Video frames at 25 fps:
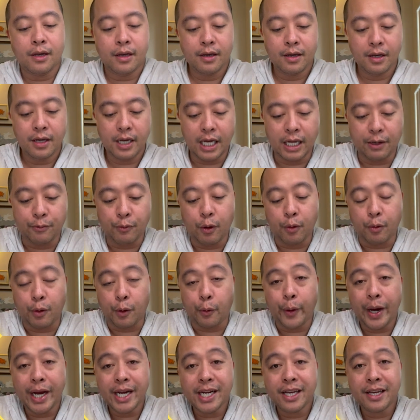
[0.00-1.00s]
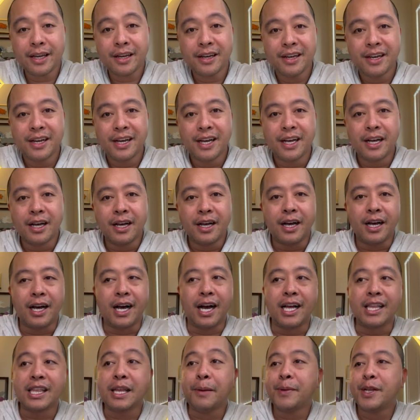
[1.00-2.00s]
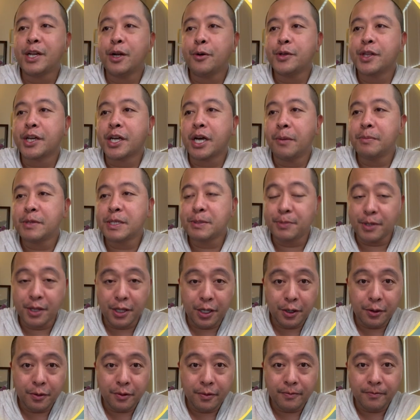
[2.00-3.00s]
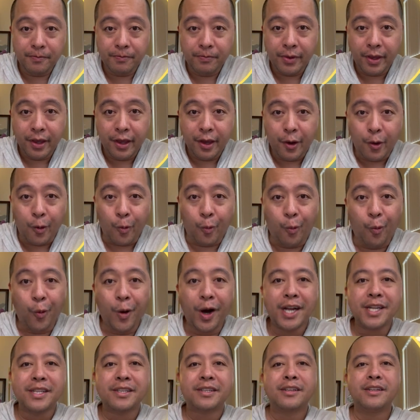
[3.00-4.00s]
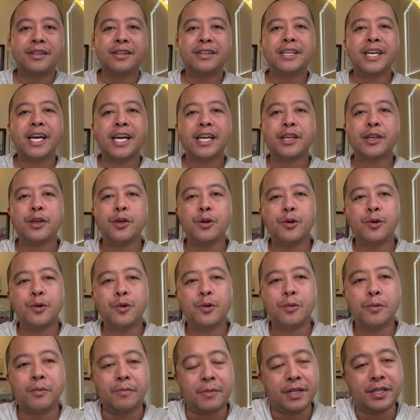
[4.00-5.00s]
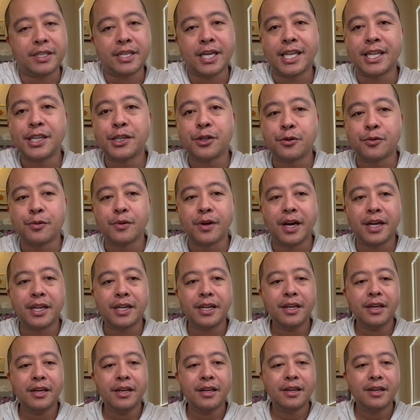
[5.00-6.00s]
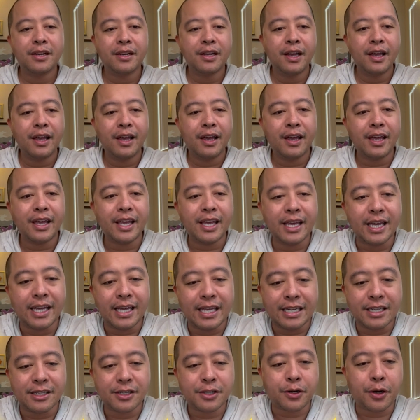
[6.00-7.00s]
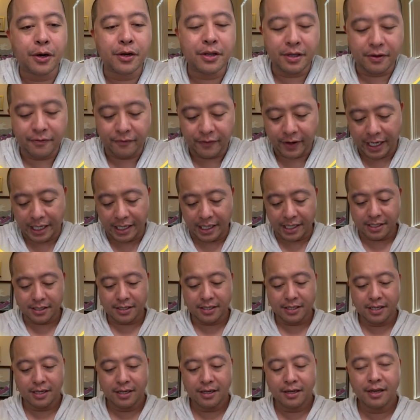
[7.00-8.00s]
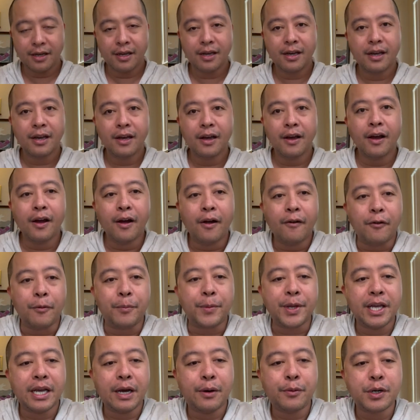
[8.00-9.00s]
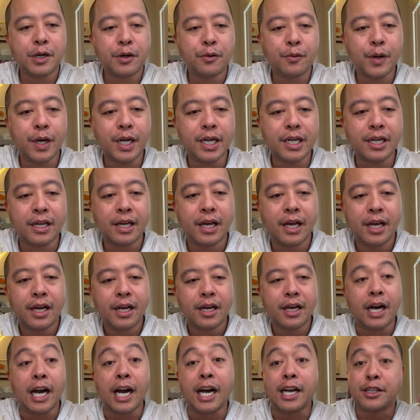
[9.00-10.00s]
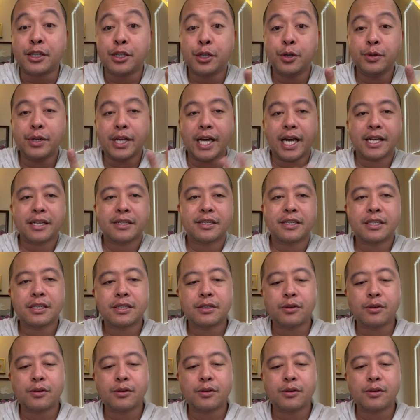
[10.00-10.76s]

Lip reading: And while we're waiting, let me know in the comments below what deck you intend to run in Scarlet and Violet. For me, I want to run 2 decks.